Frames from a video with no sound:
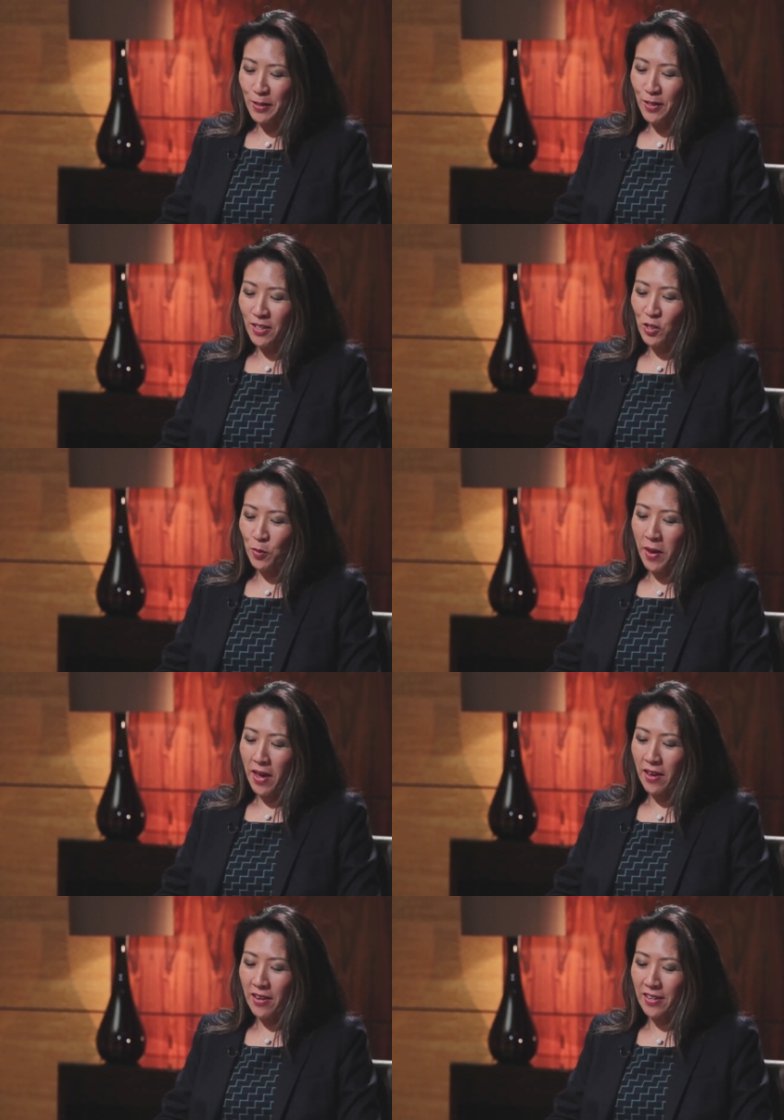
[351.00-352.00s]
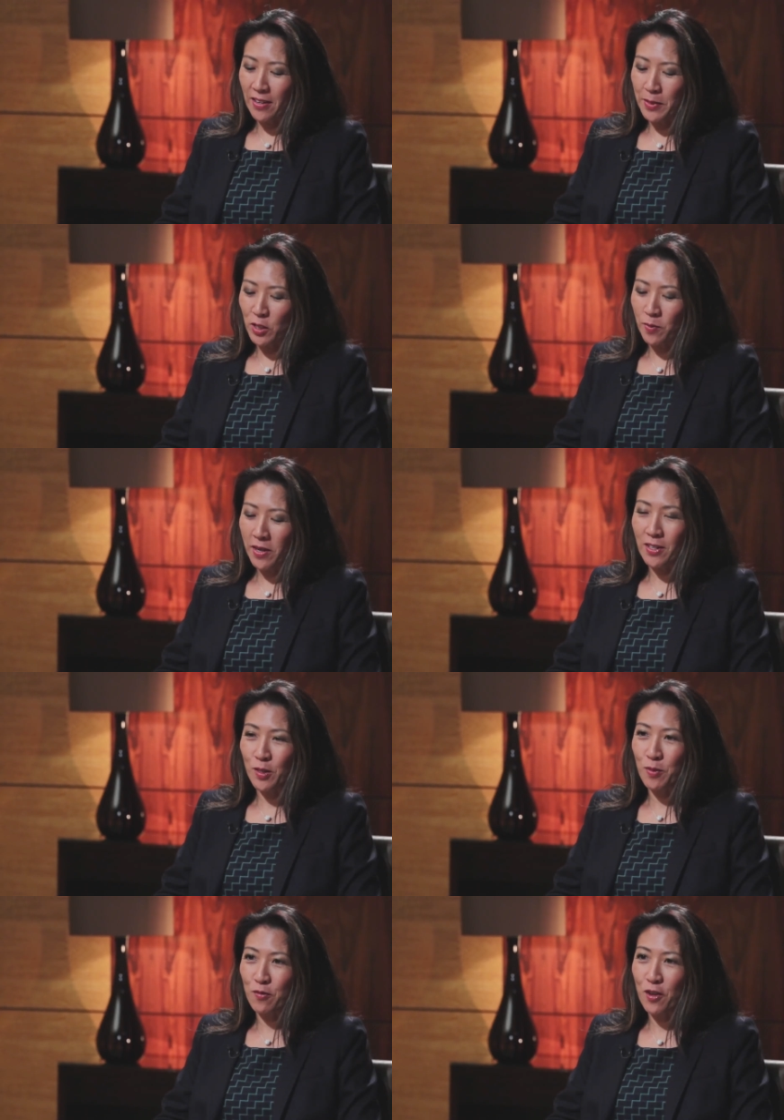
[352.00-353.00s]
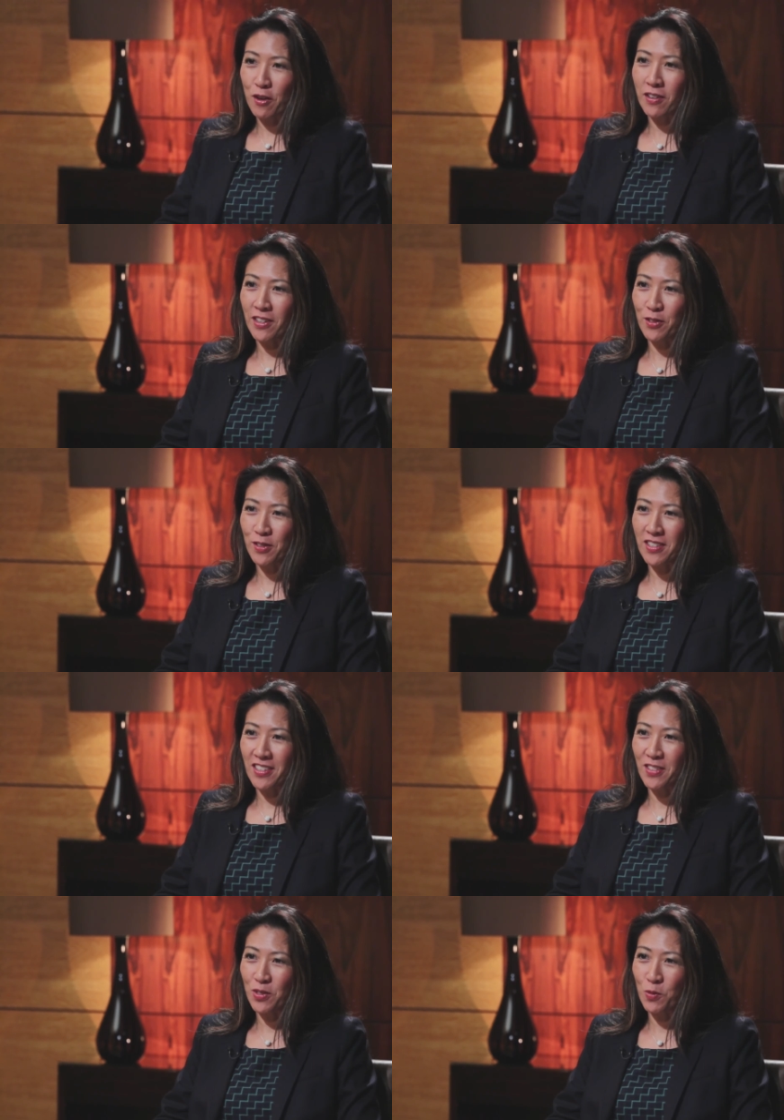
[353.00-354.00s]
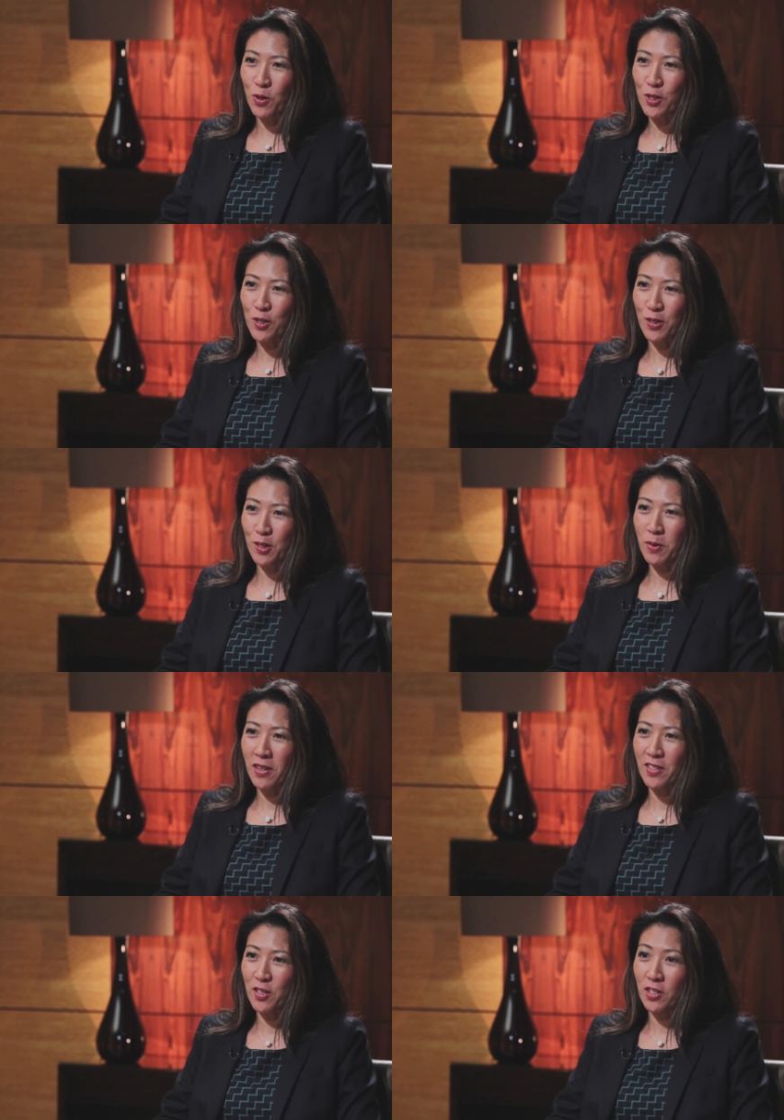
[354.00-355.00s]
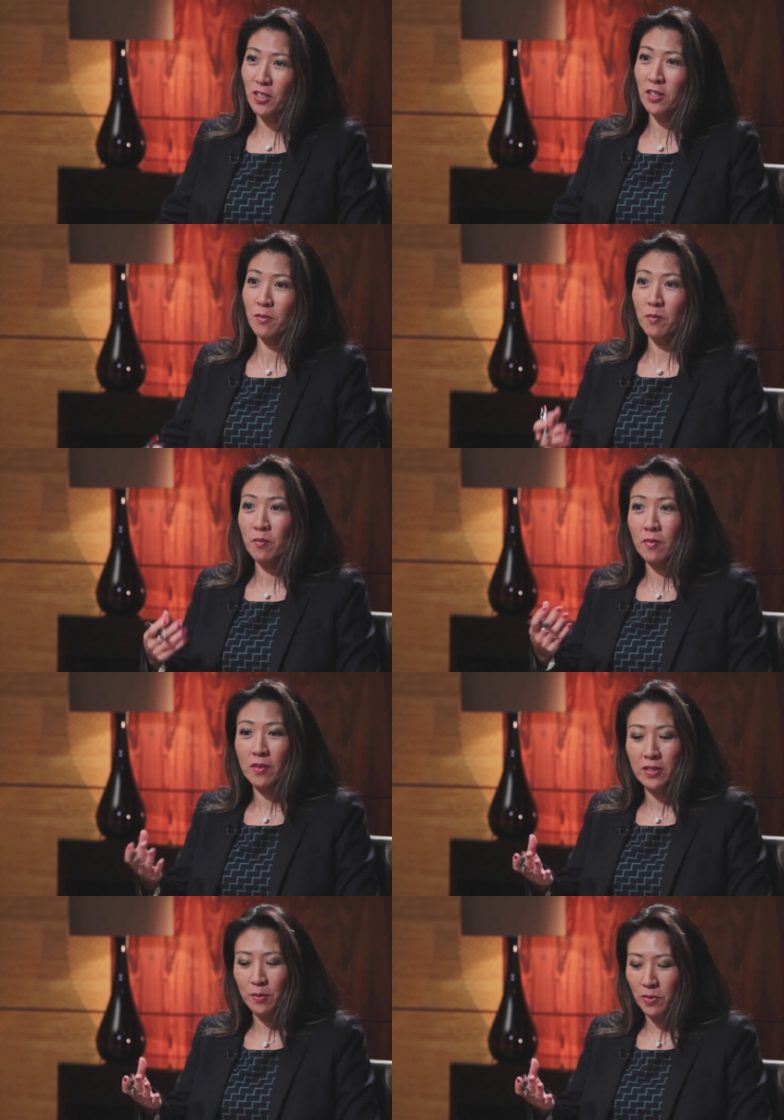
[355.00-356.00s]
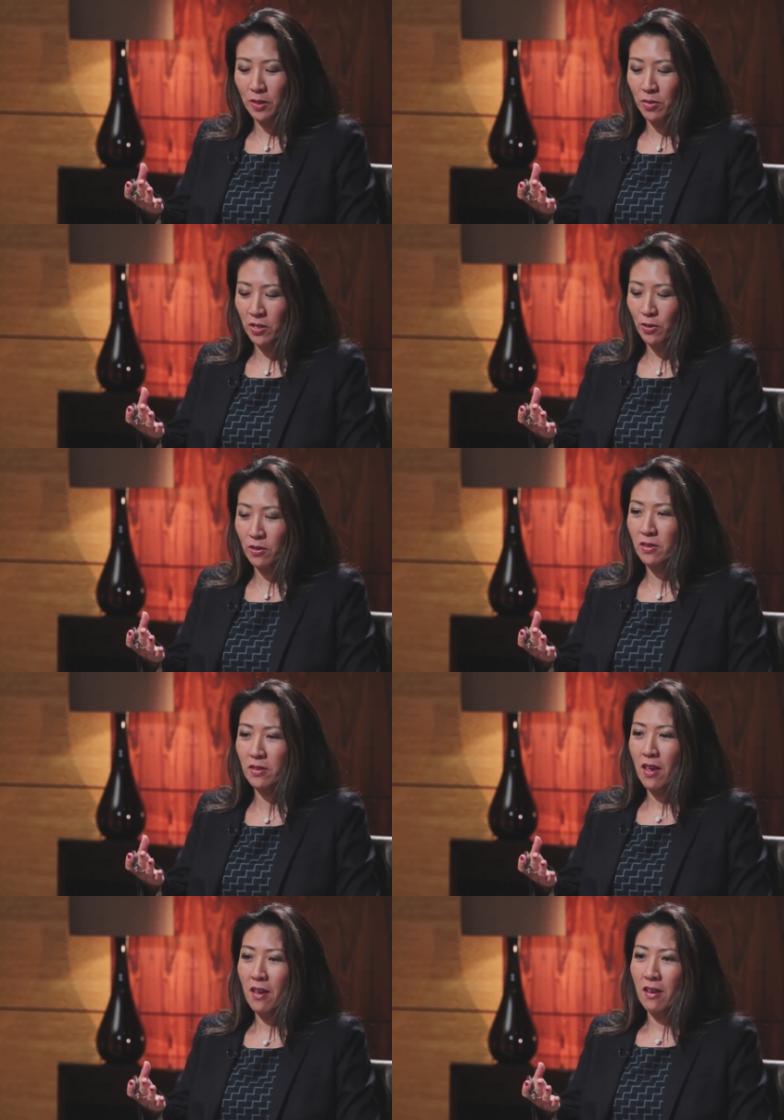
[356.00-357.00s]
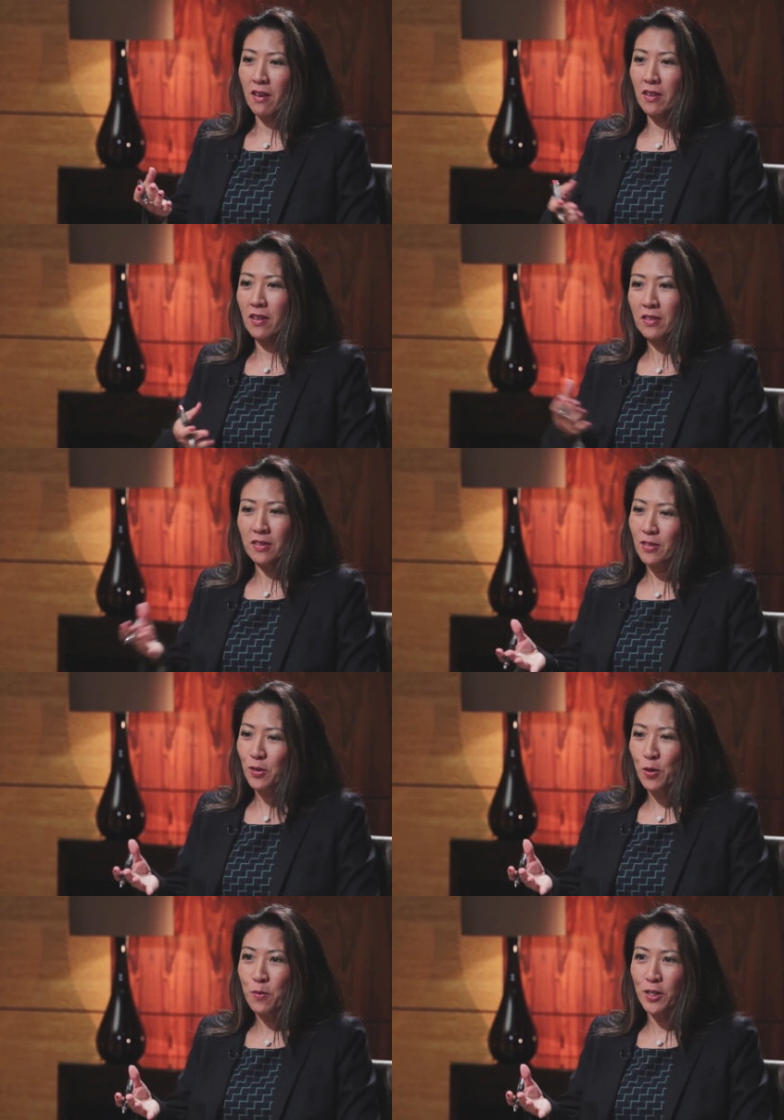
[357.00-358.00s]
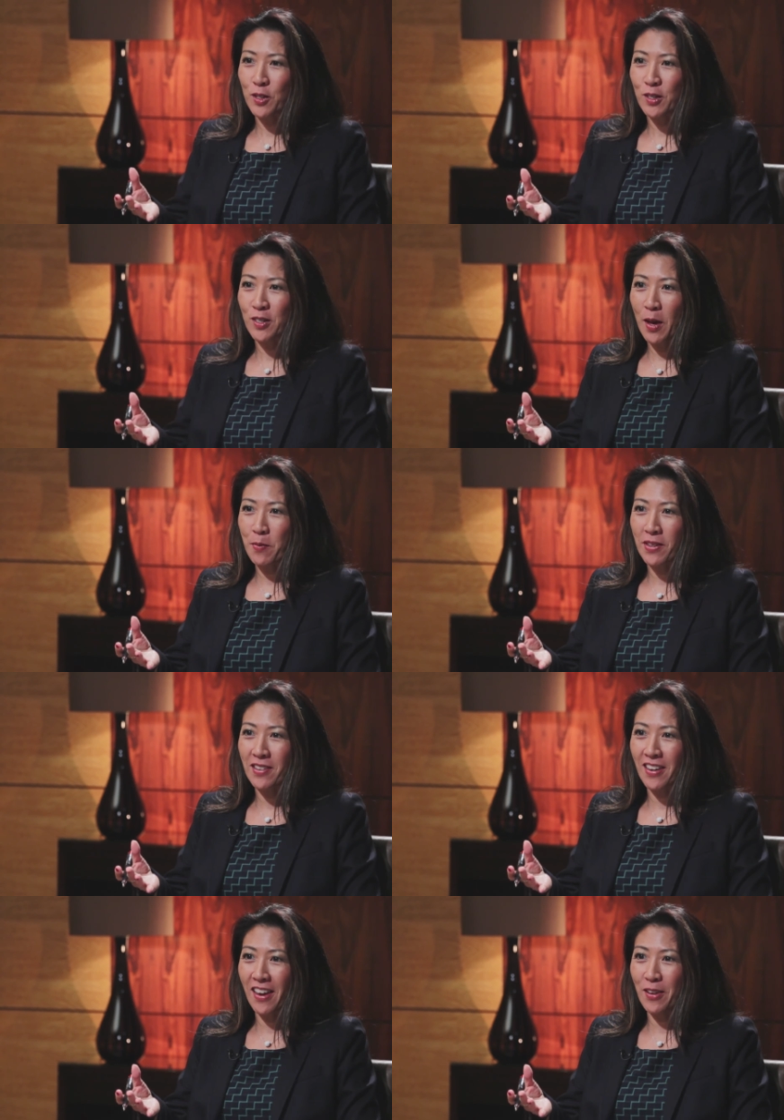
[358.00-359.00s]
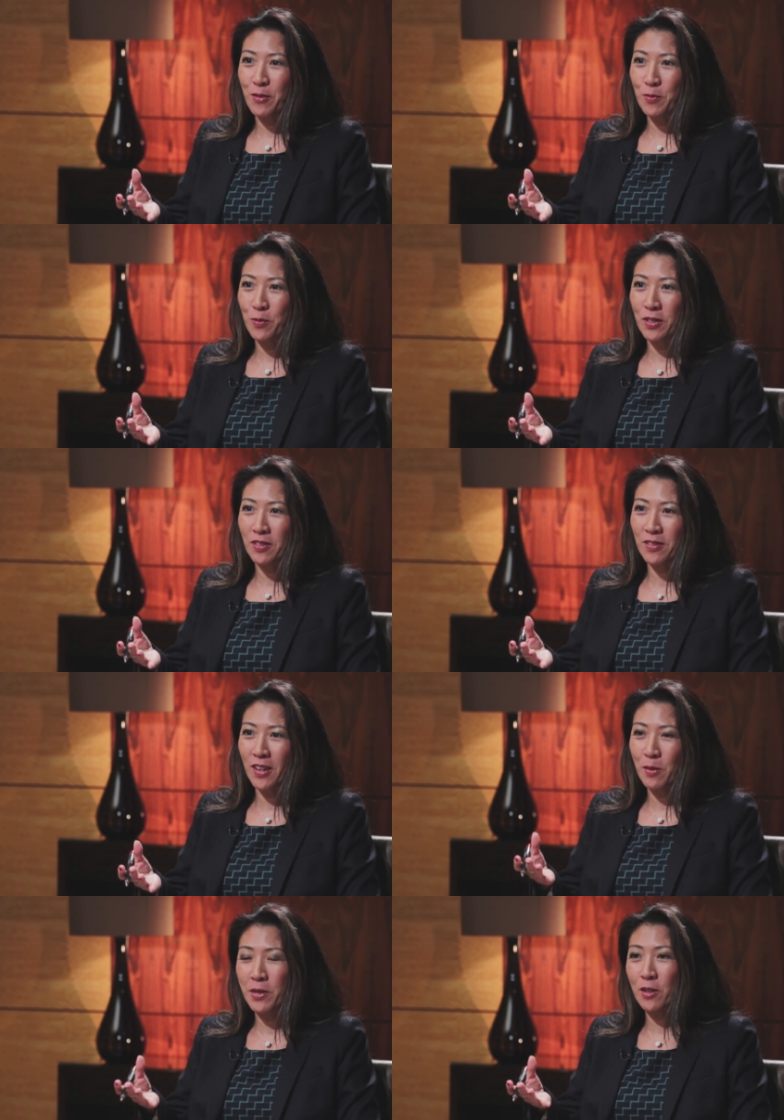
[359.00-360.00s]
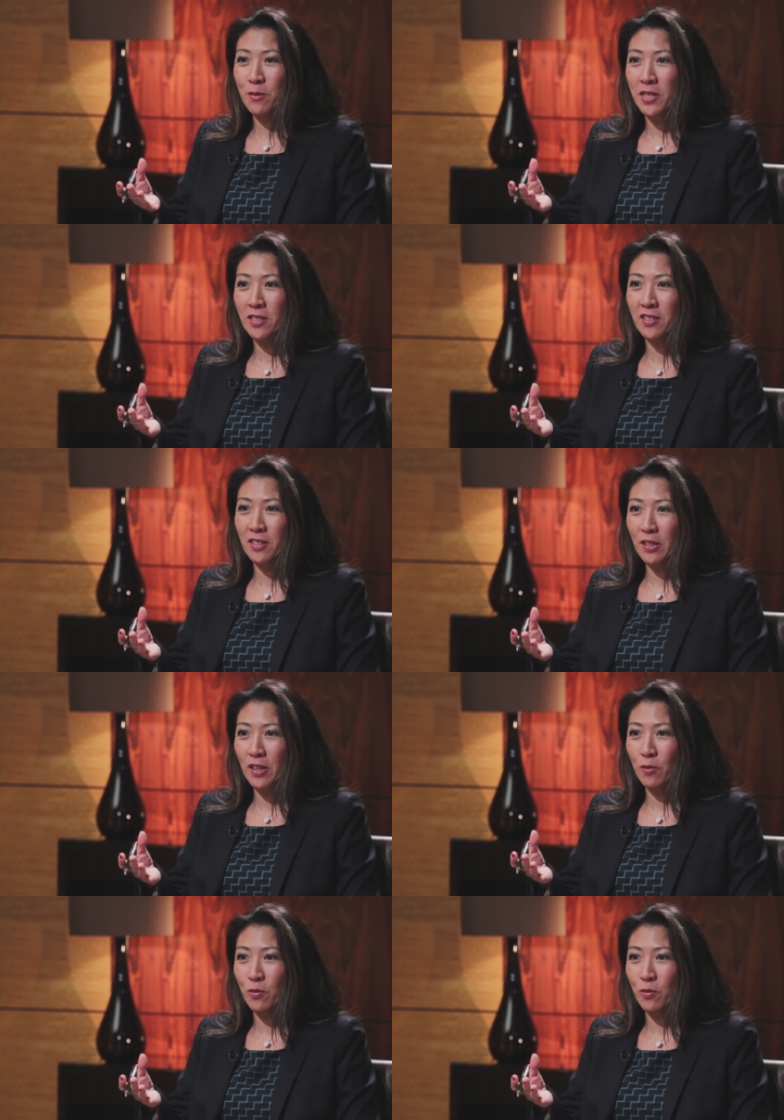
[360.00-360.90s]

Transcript: Looking at Japan, I mean, Japan has been very interesting to watch this past year mm -hmm. simply because so much has happened, and with Abenomics, mm -hmm.